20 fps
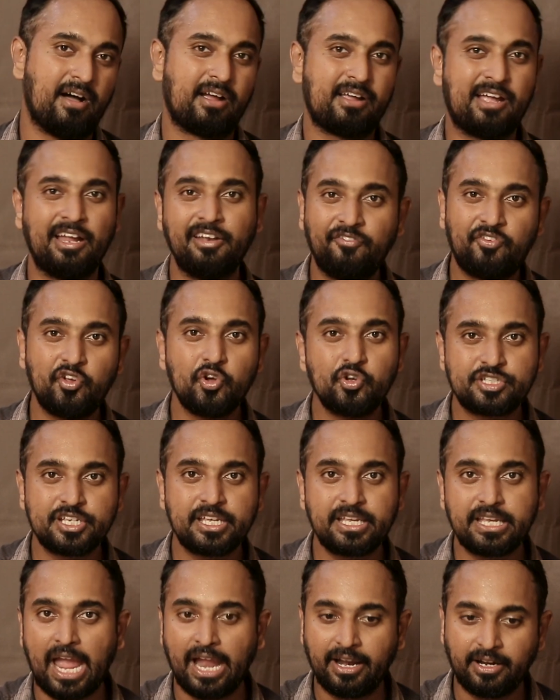
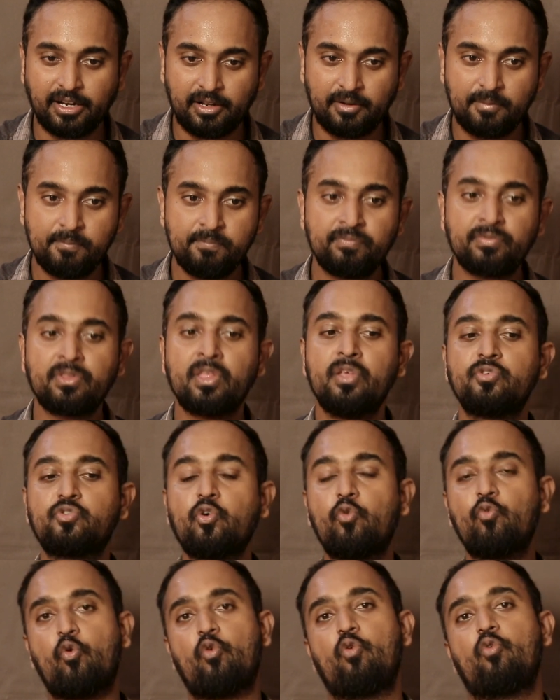confusing candle.
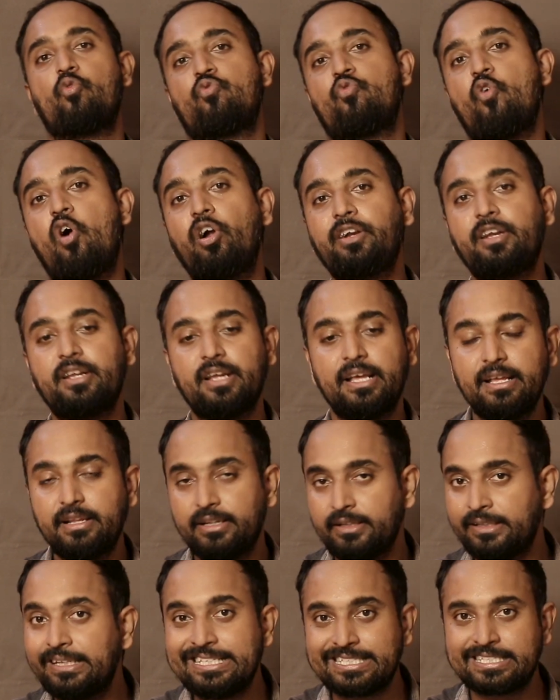So what
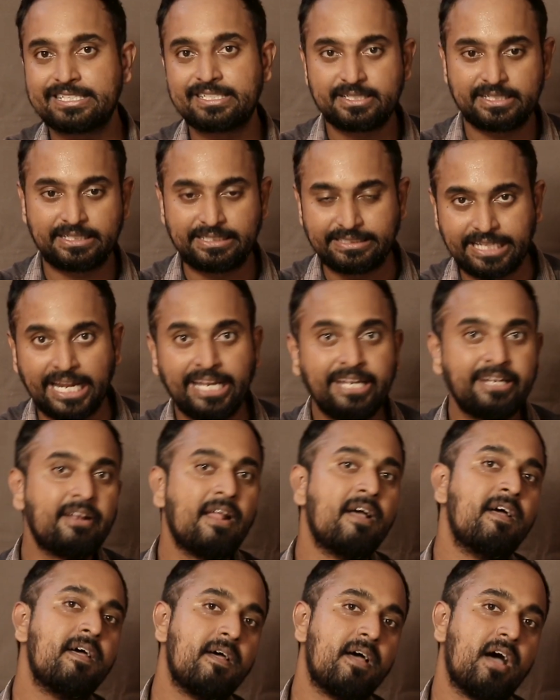this 10
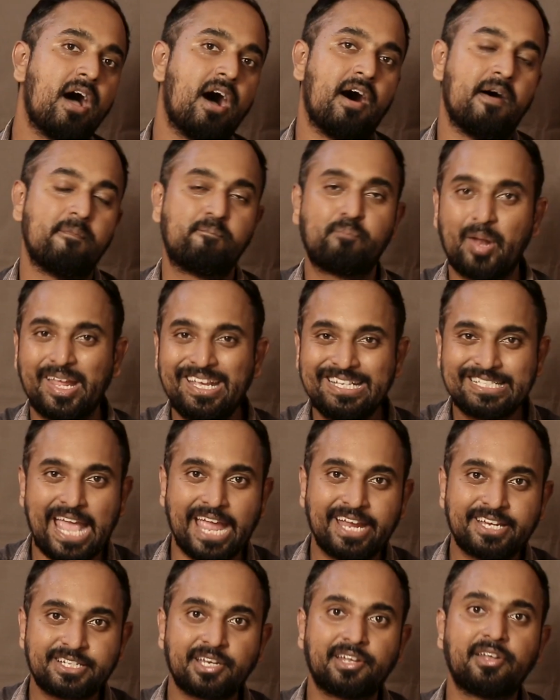price
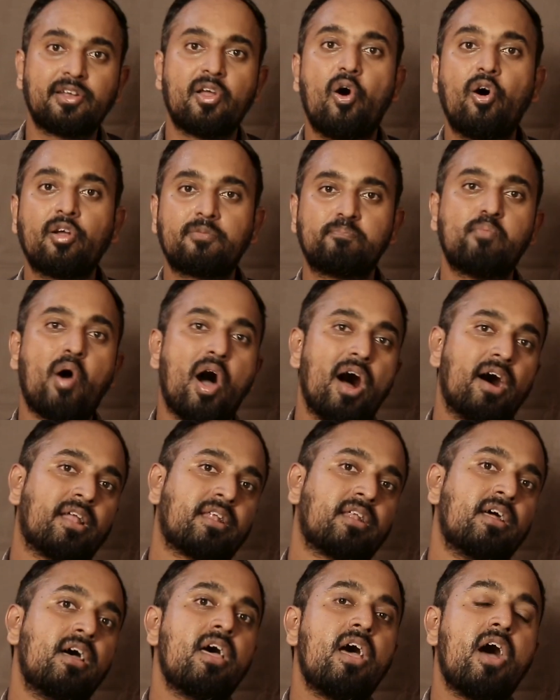action or
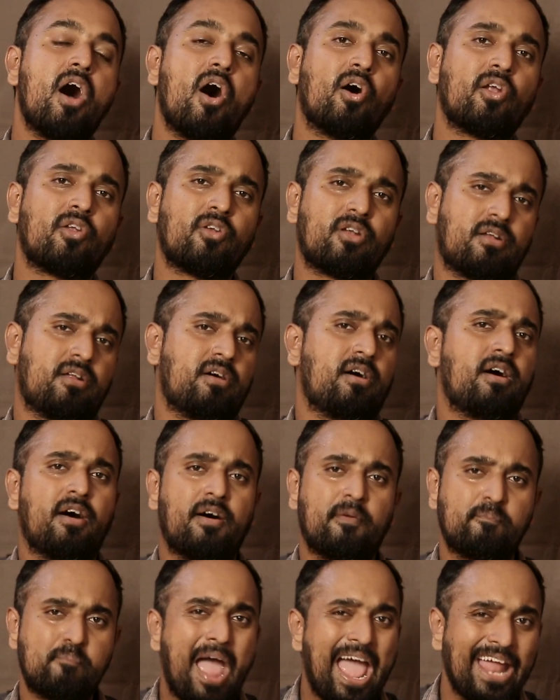bar
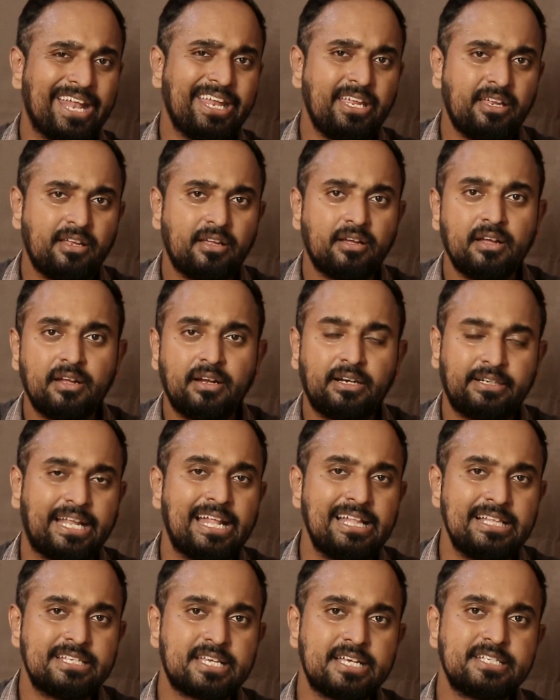or pairing
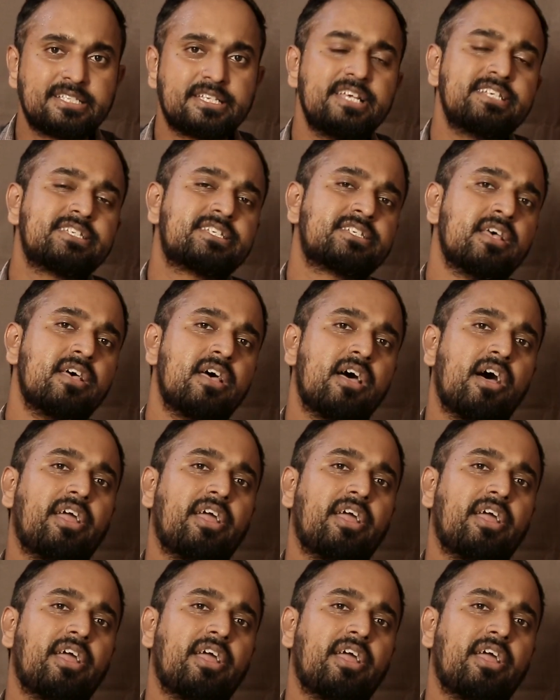tells us is,